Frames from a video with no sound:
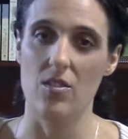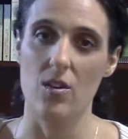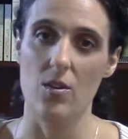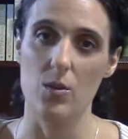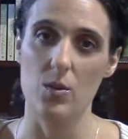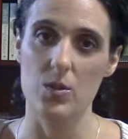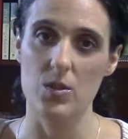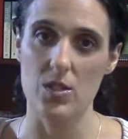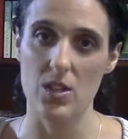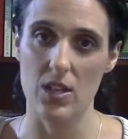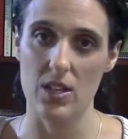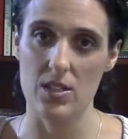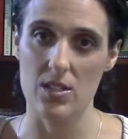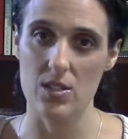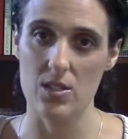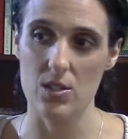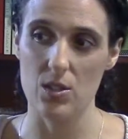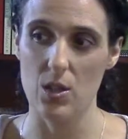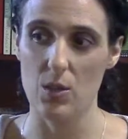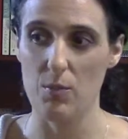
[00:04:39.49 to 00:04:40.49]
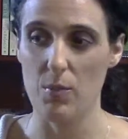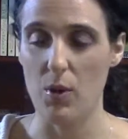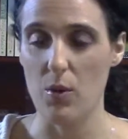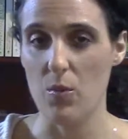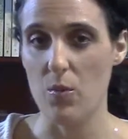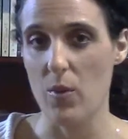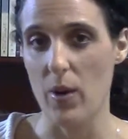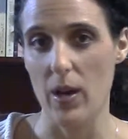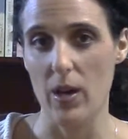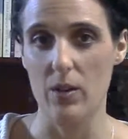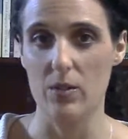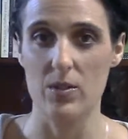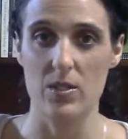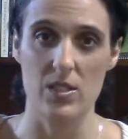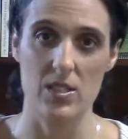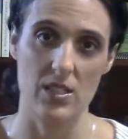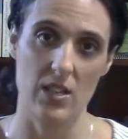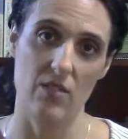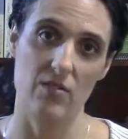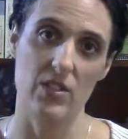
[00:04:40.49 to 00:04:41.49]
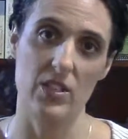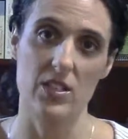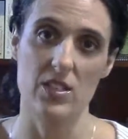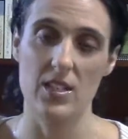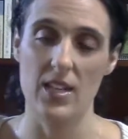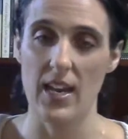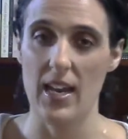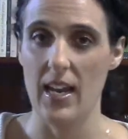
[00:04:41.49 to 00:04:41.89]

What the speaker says: those that sleep around 7 to